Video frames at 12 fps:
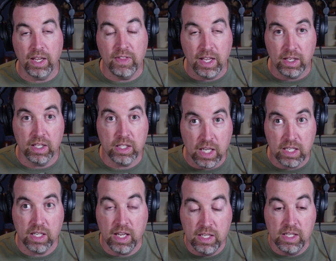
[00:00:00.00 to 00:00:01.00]
that it
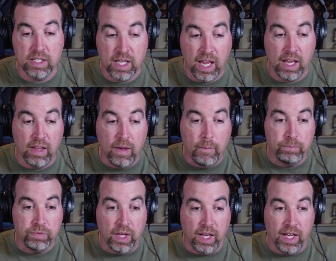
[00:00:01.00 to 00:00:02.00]
is a
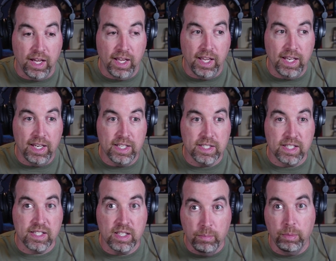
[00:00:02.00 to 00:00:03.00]

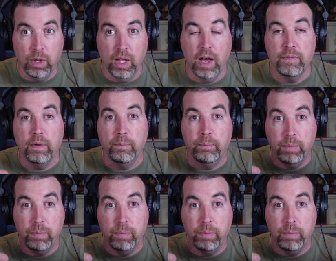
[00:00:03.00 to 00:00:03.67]
symbol of a